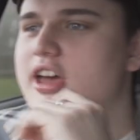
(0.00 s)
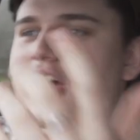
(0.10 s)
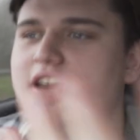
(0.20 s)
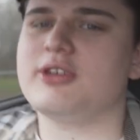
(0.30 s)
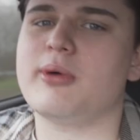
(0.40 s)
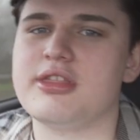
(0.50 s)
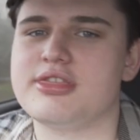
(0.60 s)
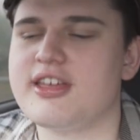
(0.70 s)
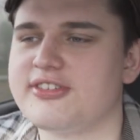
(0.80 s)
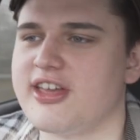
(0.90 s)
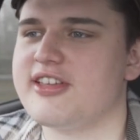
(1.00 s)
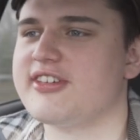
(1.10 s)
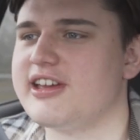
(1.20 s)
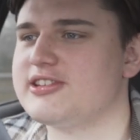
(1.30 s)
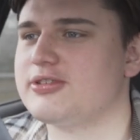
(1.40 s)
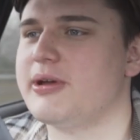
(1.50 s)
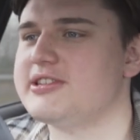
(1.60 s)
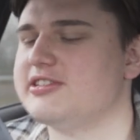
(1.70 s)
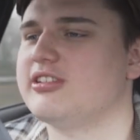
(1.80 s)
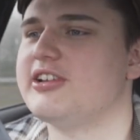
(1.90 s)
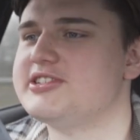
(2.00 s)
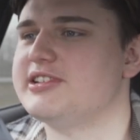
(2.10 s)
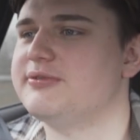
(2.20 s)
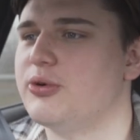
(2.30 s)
Anyway, this is a 2019